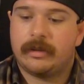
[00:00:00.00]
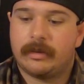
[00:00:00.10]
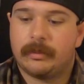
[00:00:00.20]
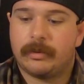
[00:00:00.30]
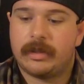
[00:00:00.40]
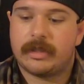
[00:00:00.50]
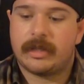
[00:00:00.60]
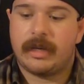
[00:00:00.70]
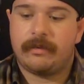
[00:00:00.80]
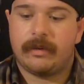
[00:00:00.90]
you're pretty
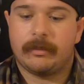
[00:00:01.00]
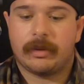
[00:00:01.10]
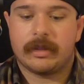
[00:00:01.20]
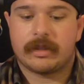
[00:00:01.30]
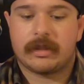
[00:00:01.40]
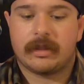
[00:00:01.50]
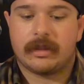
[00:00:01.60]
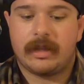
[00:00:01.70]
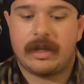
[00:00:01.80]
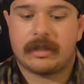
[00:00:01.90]
safe, and plus
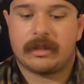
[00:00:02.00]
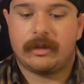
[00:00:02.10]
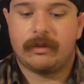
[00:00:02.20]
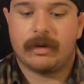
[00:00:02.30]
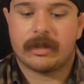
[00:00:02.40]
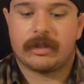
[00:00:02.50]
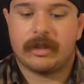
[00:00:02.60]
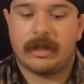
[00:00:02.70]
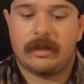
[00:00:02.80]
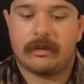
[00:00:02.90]
that's the
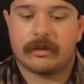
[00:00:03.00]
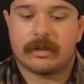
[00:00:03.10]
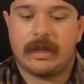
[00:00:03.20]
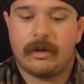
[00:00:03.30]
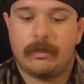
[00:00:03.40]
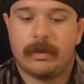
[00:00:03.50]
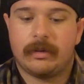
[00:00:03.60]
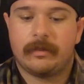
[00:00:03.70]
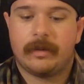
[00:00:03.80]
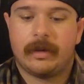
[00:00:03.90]
direction that it'll stay
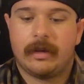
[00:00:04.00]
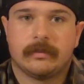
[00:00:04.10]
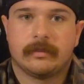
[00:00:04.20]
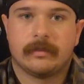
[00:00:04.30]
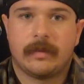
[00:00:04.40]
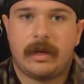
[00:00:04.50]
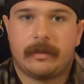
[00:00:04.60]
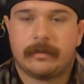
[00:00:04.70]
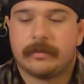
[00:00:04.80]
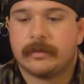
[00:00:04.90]
open. Yeah,
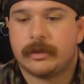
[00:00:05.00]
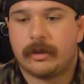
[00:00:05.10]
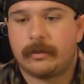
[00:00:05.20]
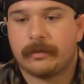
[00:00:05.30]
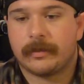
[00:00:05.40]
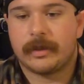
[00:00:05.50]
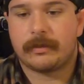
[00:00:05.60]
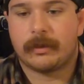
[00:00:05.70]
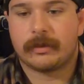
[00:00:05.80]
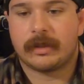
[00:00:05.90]
so this
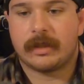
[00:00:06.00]
mostly